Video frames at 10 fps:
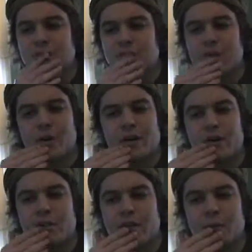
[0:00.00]
story
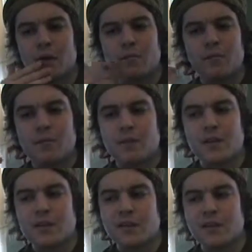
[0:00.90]
didn't really bug me,
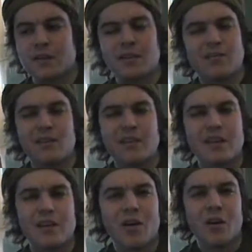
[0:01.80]
because it didn't really
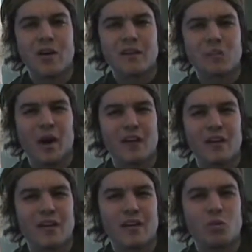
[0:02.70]
get all like
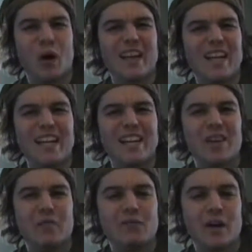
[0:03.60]
Twilight-y
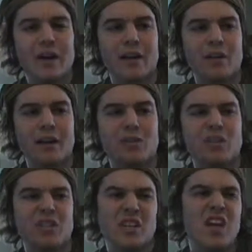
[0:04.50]
love triangle-y, where it's like,